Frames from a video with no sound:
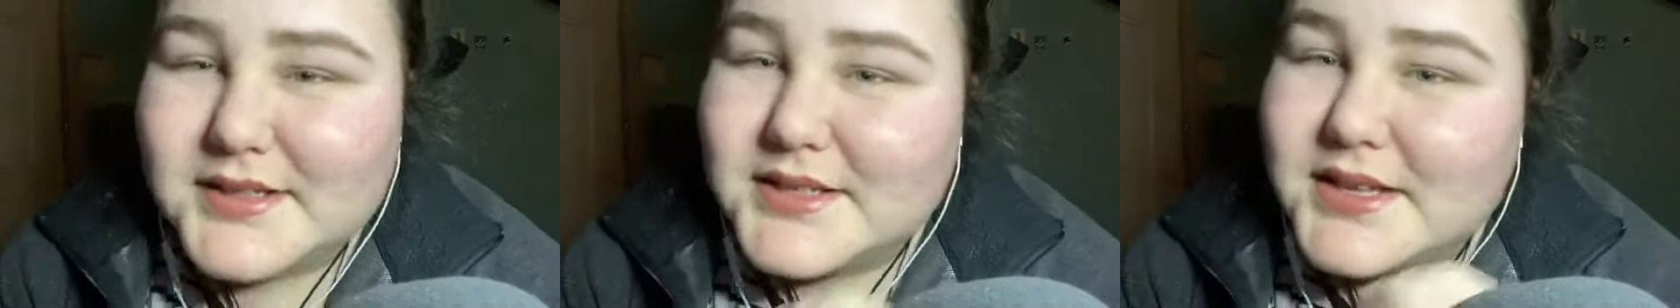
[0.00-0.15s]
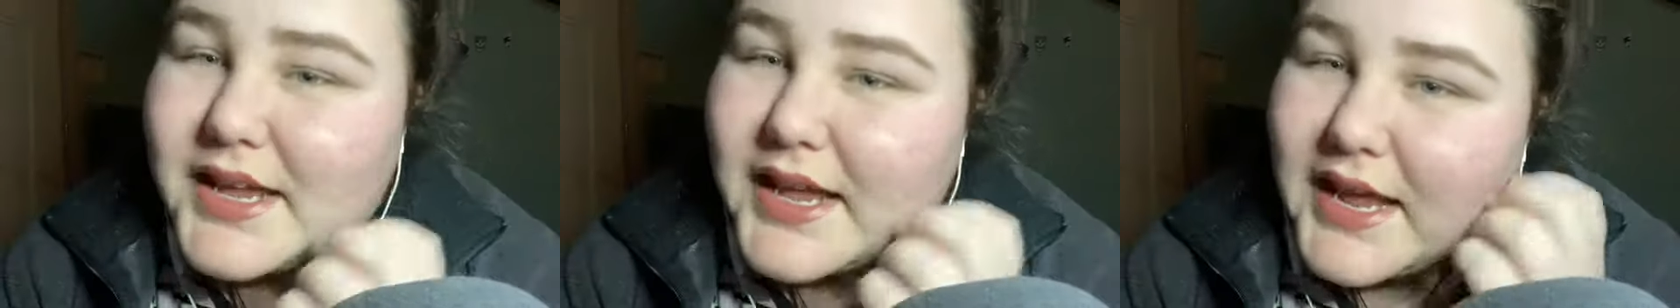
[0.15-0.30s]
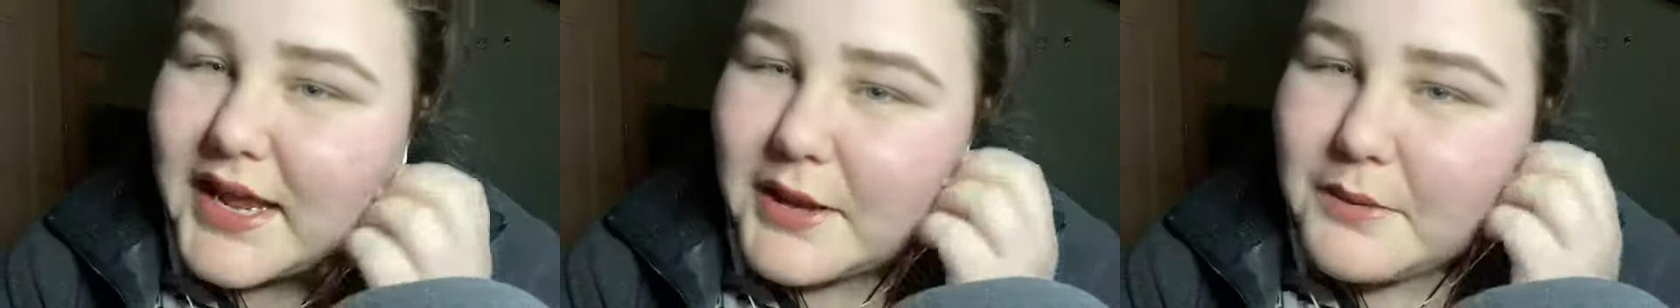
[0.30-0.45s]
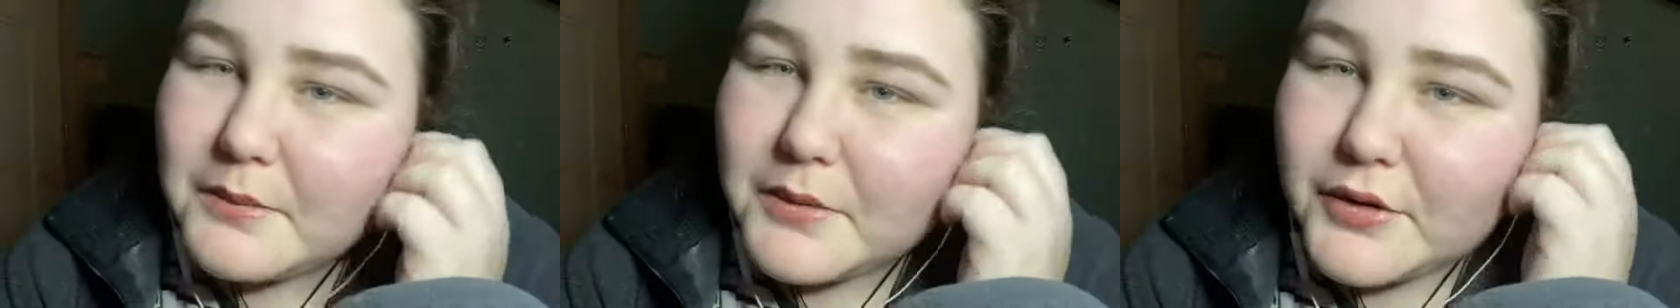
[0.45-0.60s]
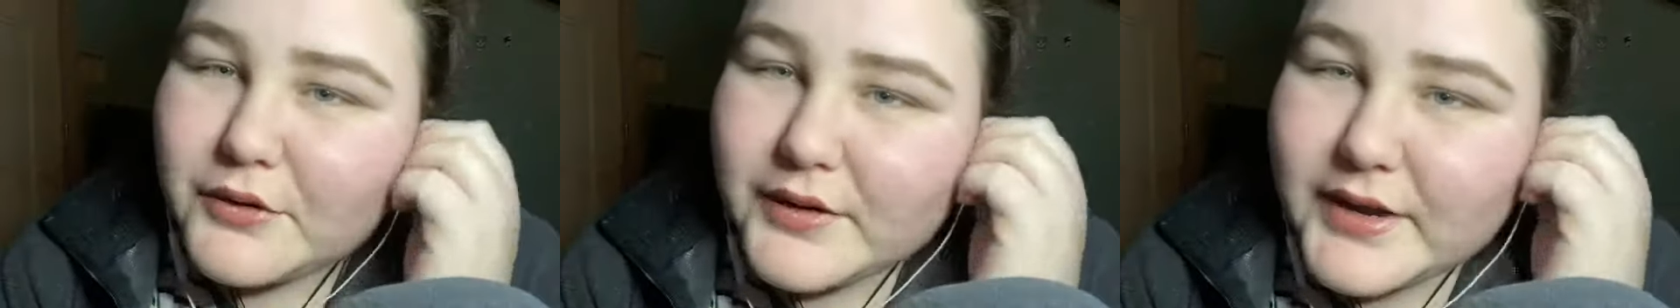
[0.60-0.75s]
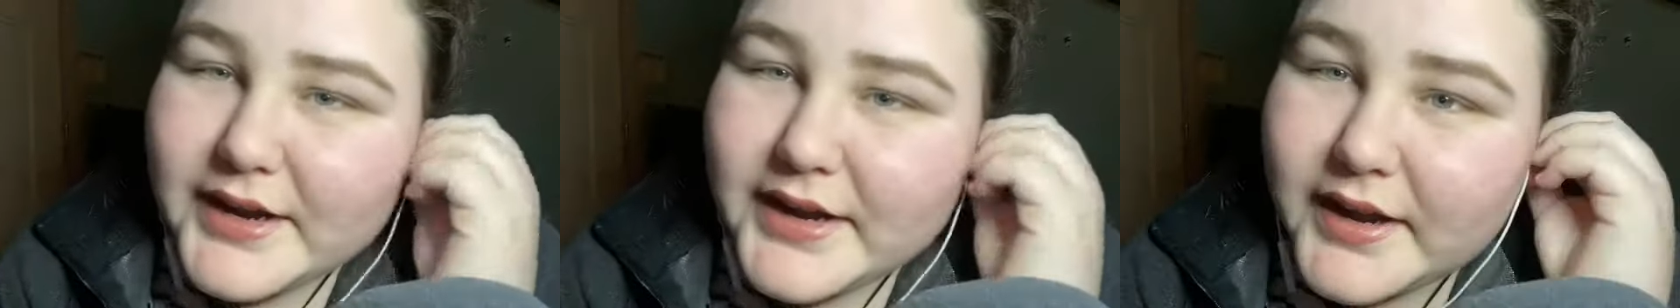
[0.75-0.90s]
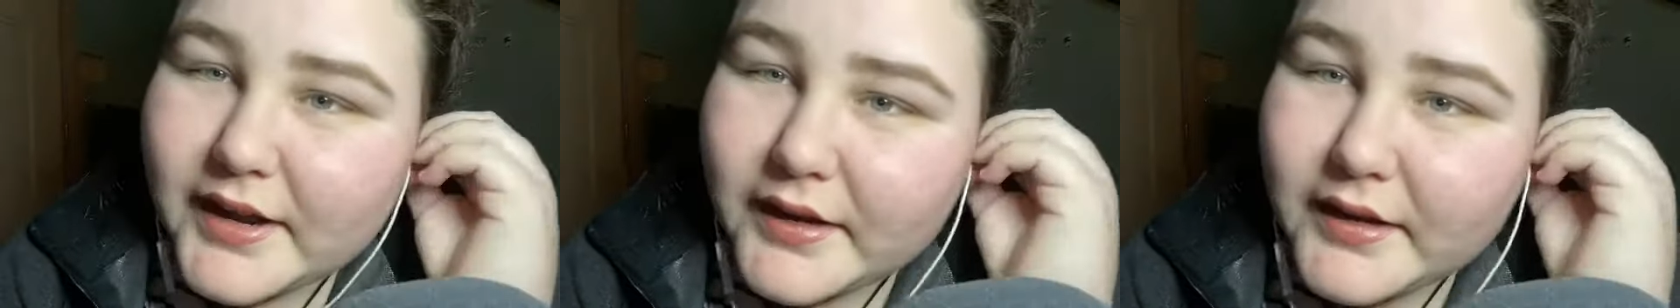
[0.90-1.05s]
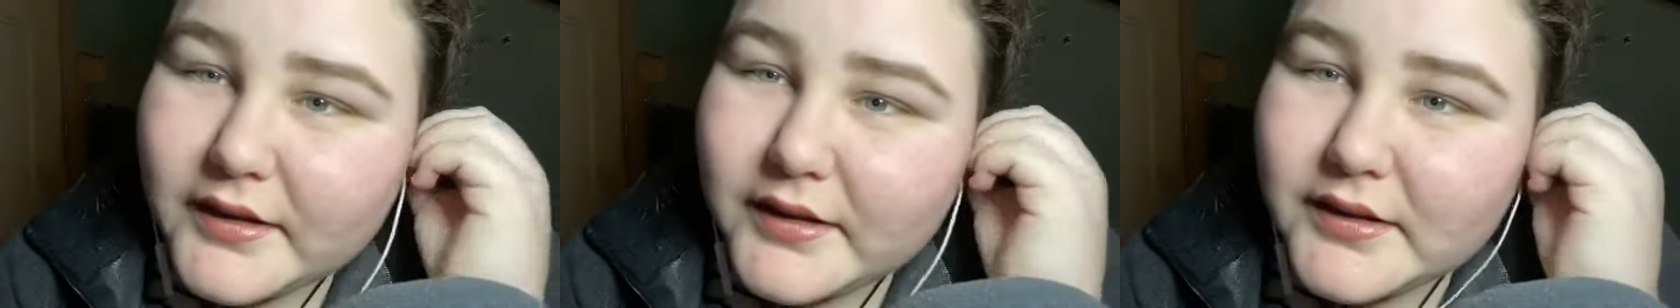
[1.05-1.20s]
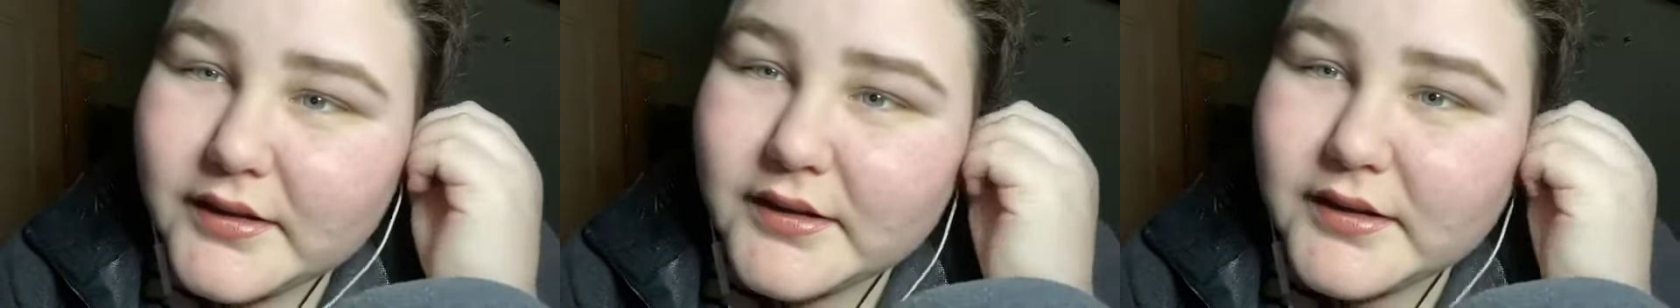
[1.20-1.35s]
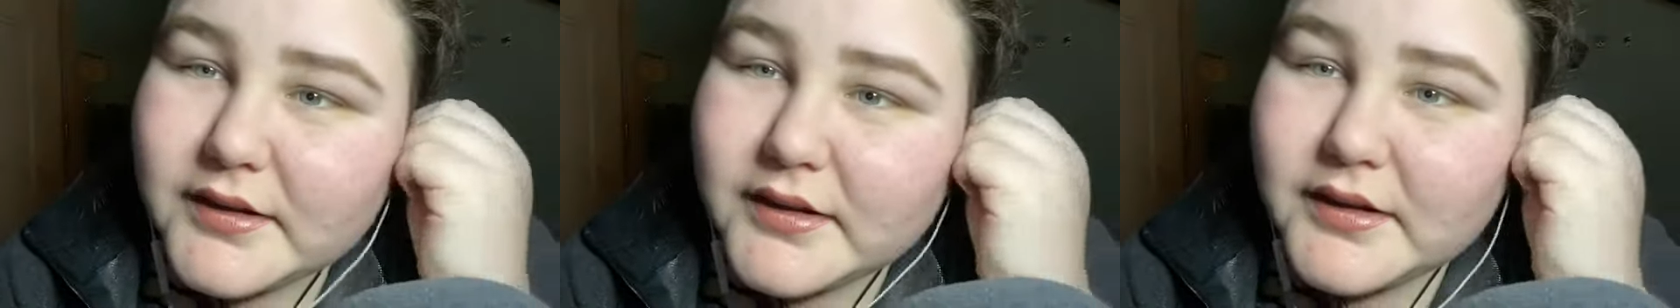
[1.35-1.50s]
a marina
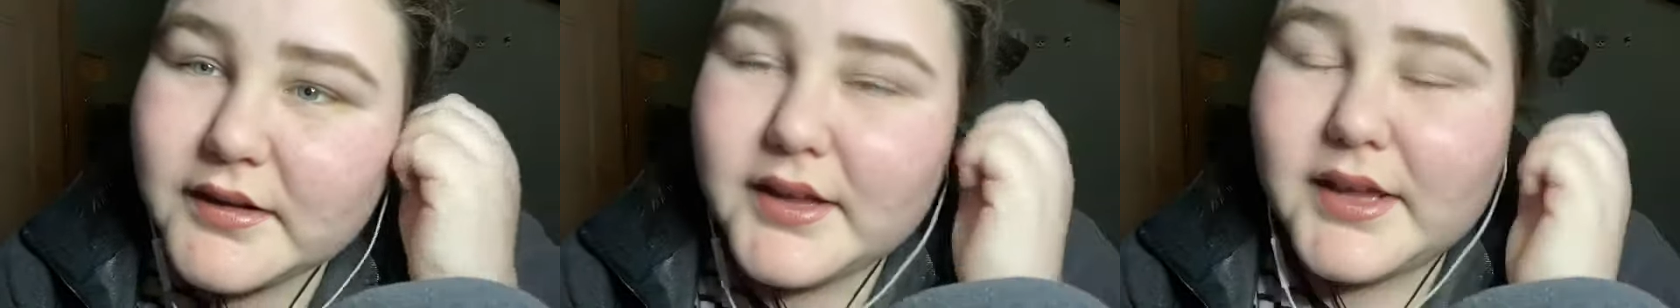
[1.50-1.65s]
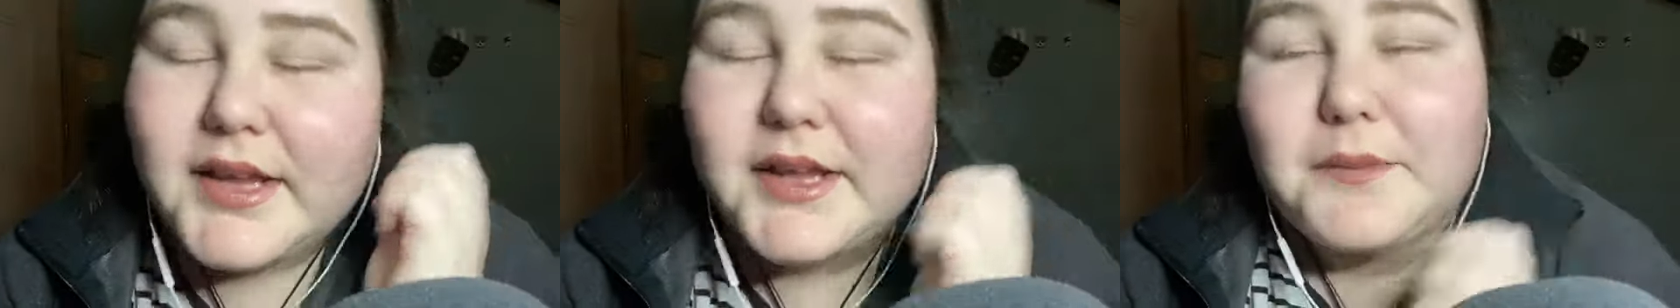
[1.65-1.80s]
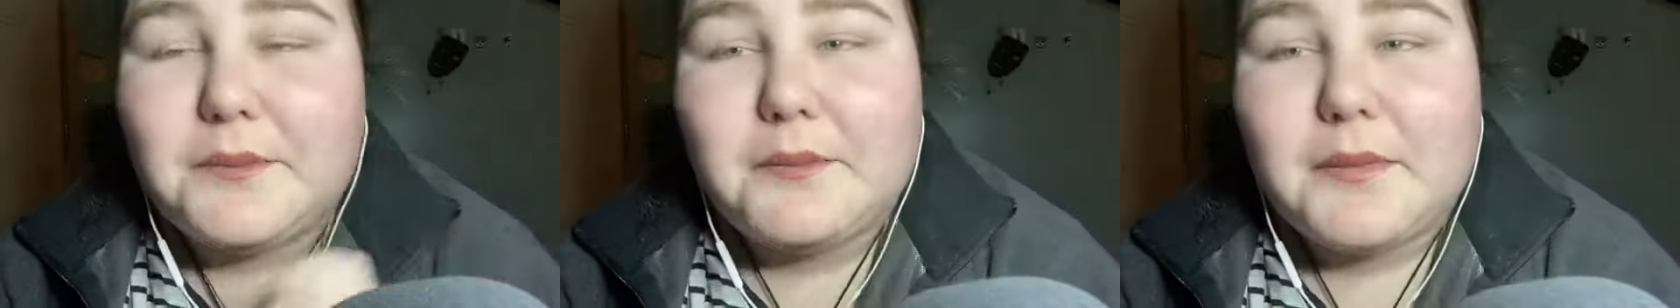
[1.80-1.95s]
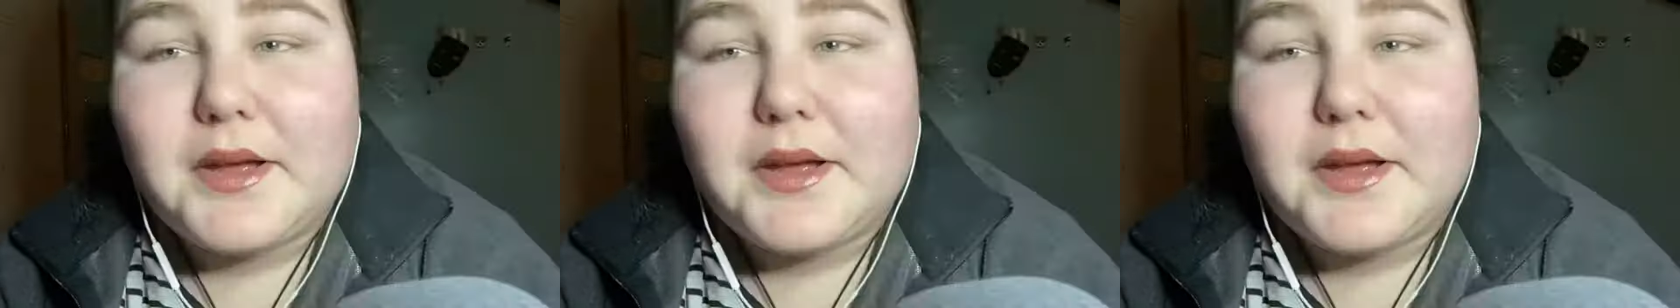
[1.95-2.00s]
in